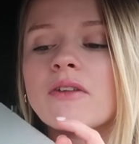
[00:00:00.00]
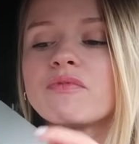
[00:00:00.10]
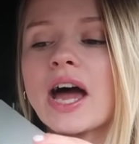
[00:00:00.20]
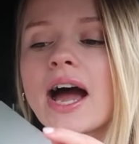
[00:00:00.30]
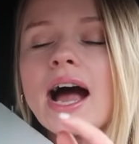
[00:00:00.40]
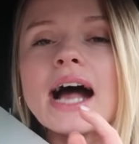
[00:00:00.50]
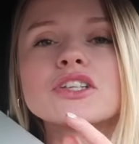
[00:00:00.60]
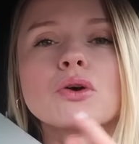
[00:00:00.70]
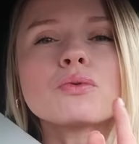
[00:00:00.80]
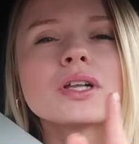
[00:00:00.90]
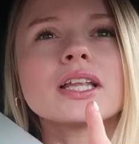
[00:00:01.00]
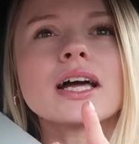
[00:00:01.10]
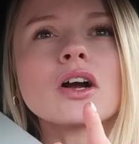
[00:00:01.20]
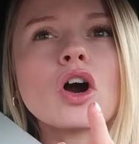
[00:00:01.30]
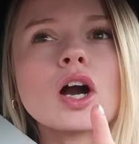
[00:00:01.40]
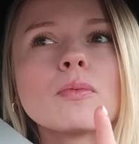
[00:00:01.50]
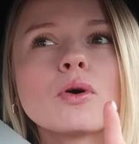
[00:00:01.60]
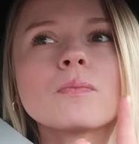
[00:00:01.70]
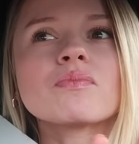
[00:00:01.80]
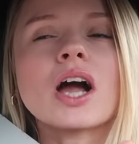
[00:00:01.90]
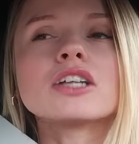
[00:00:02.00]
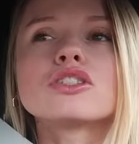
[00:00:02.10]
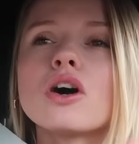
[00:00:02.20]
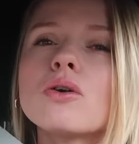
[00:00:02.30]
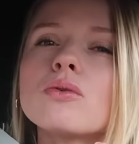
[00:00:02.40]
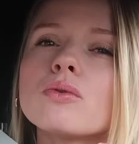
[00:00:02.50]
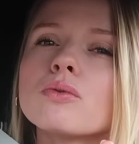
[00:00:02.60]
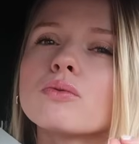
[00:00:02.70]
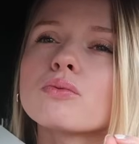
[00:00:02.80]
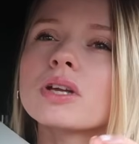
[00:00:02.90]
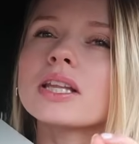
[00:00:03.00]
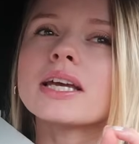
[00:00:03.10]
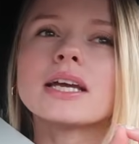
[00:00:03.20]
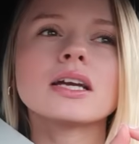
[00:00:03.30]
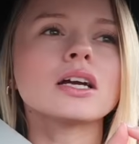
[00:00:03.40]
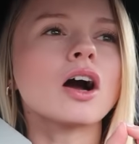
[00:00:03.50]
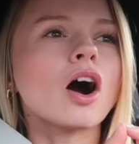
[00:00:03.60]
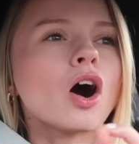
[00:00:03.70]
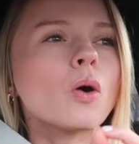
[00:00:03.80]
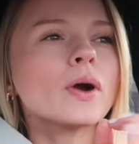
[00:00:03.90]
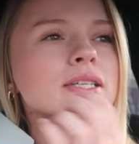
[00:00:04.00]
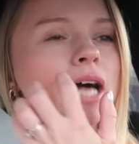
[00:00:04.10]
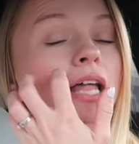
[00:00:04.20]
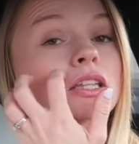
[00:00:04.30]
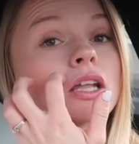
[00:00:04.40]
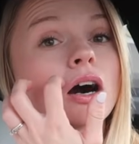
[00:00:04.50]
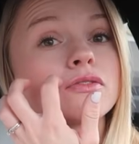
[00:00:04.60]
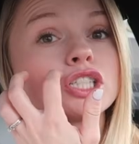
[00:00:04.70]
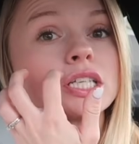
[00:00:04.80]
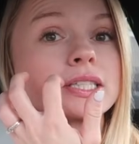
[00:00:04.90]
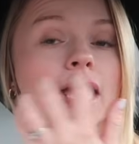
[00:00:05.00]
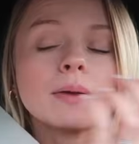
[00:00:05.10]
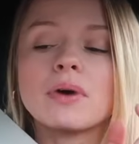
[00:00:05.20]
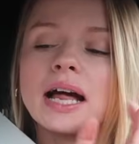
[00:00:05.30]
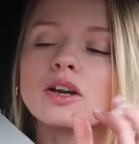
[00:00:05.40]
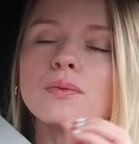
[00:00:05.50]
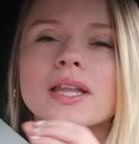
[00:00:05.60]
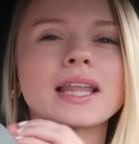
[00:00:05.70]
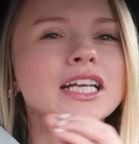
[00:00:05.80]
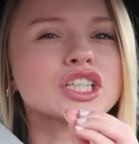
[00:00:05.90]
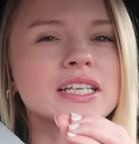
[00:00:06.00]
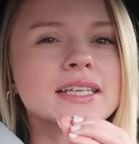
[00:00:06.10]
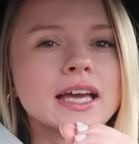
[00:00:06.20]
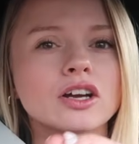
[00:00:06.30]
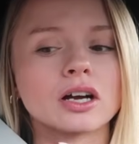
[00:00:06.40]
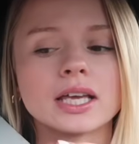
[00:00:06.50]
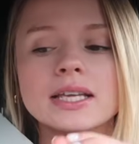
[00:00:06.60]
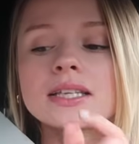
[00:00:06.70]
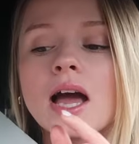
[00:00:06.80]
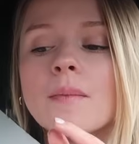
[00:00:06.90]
That I don't really like caramel. I don't really always, I love cheesecake, but I don't really like cheesecake cookies.